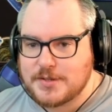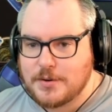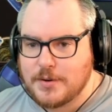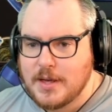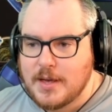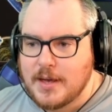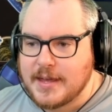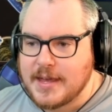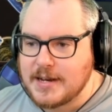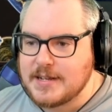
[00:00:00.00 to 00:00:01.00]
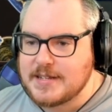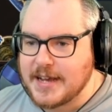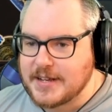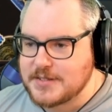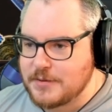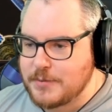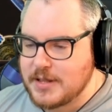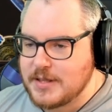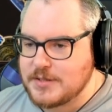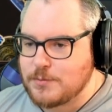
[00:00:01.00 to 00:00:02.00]
So getting dex on one
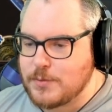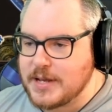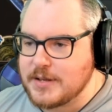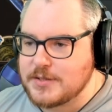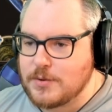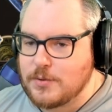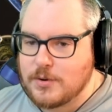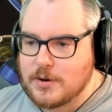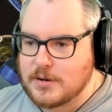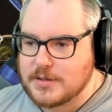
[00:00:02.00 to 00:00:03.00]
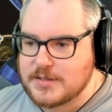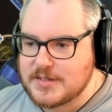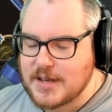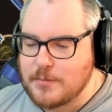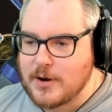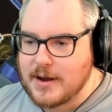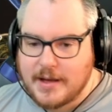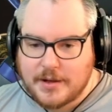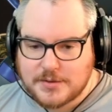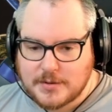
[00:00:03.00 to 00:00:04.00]
of these rings or somewhere
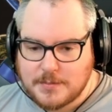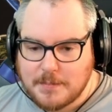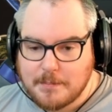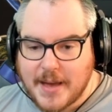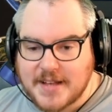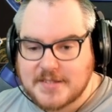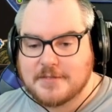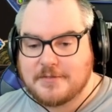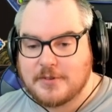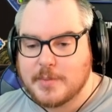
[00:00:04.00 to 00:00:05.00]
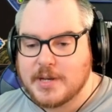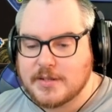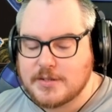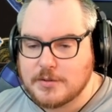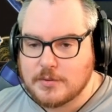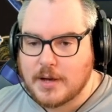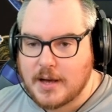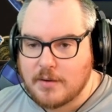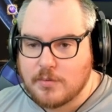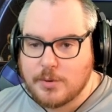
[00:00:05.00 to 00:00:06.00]
else would be massive for me to
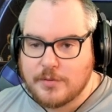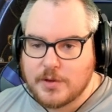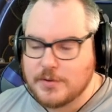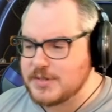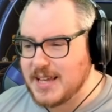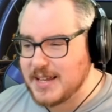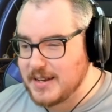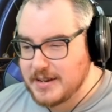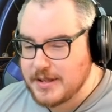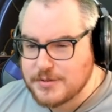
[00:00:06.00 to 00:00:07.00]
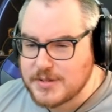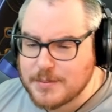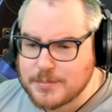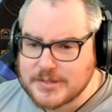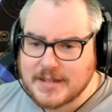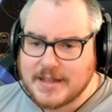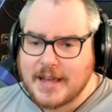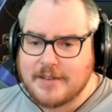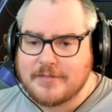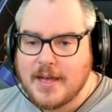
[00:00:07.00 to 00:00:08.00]
remove those and get another 10%
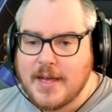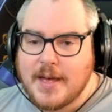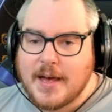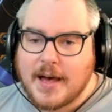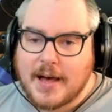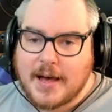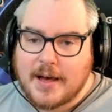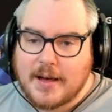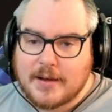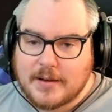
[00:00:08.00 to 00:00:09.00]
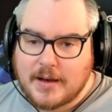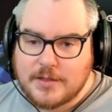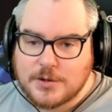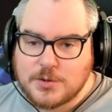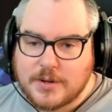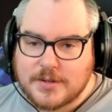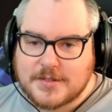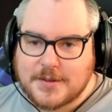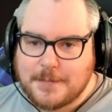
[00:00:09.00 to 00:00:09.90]
life. Other jewels.